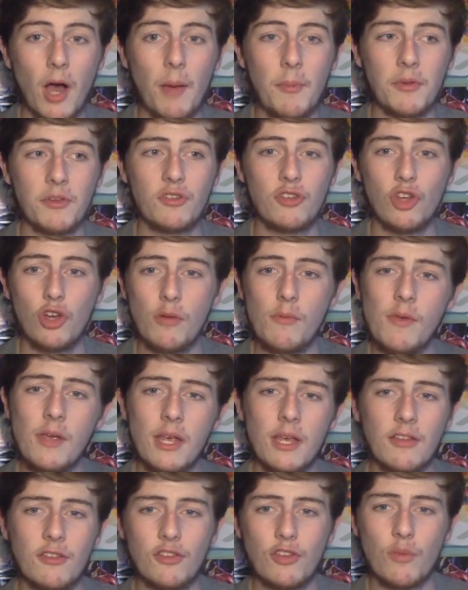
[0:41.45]
I'm assuming
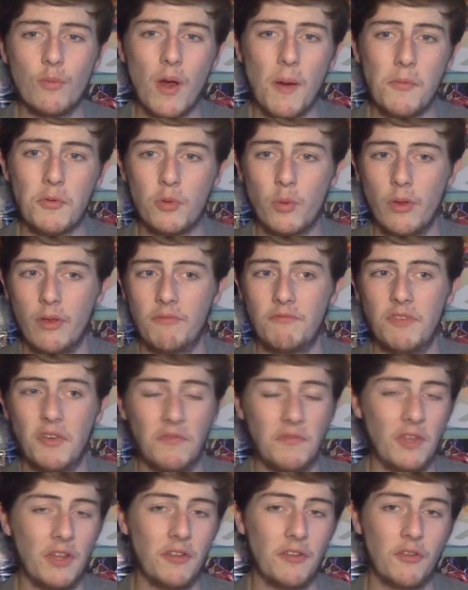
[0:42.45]
it's somewhere between
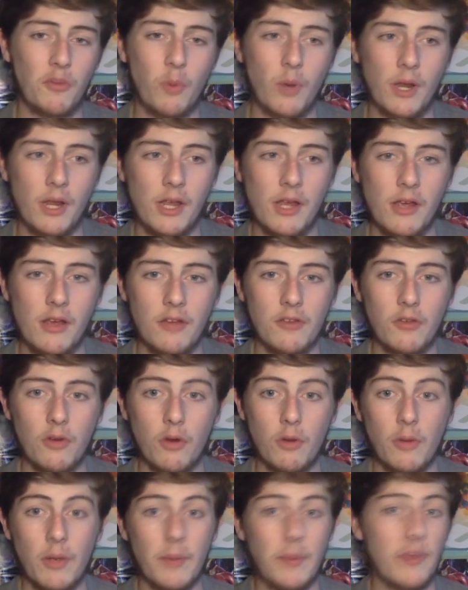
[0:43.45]
15 to 20 years,
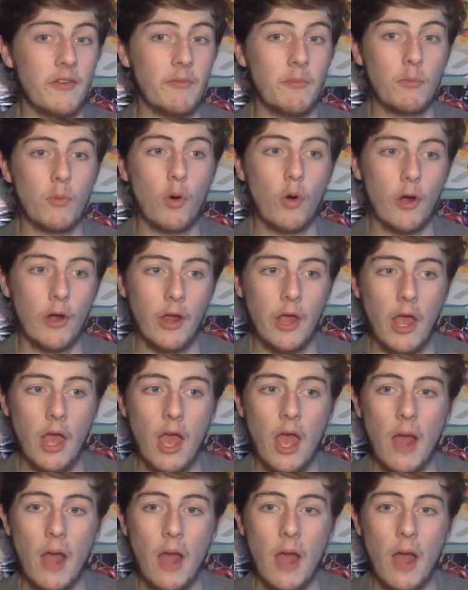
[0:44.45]
or maybe even more.